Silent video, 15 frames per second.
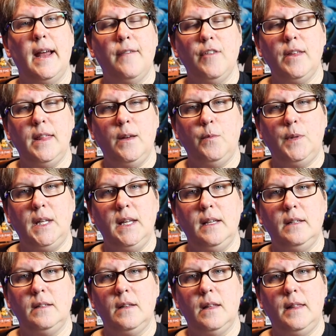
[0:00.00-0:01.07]
everything with
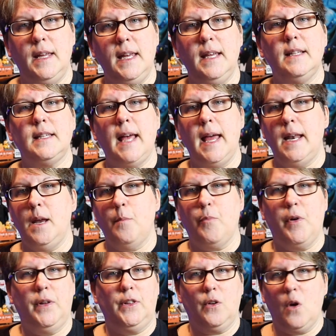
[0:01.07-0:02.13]
these and
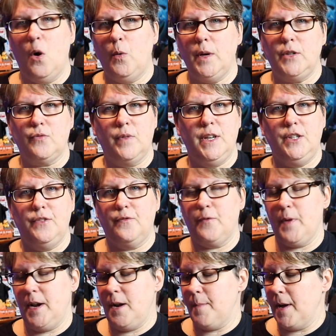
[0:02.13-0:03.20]
imprint, they're always
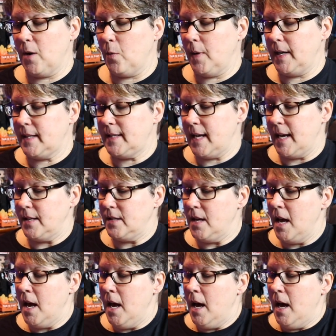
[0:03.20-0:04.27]
region-free, no matter what it says.
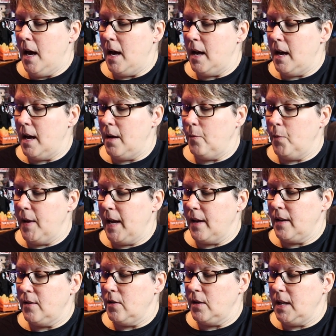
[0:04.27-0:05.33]
We
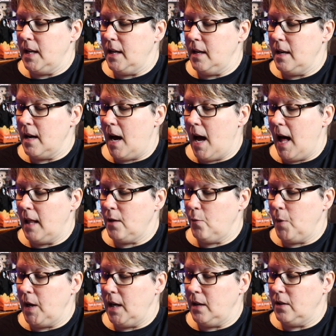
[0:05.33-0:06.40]
get the
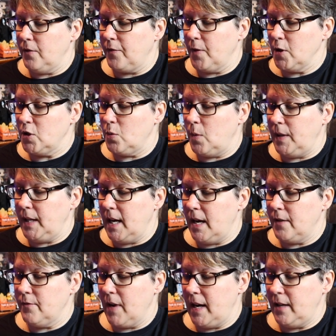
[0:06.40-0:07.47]
Halloween, the first one, the
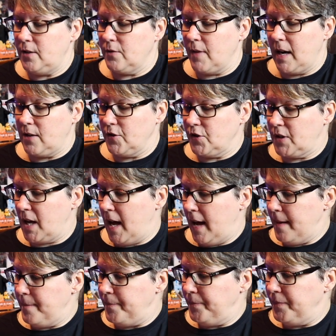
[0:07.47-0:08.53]
unrated director's
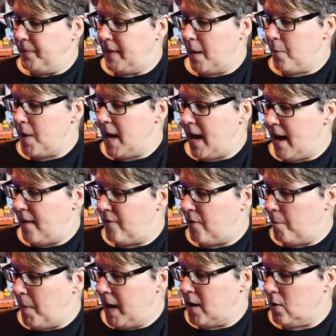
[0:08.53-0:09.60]
cut. Then we have
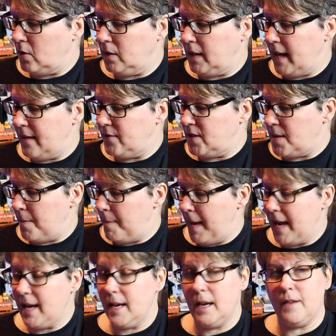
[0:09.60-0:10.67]
Michael Lives, the
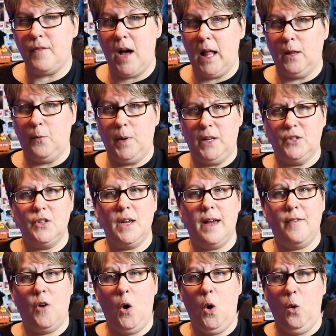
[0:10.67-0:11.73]
making of Halloween. So you
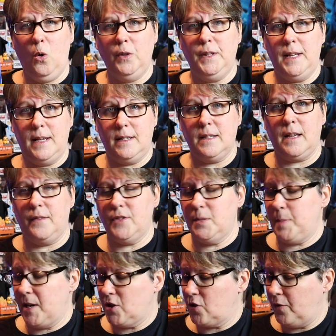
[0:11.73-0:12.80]
have a whole disc of
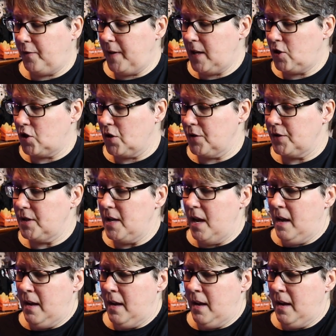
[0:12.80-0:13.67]
special features.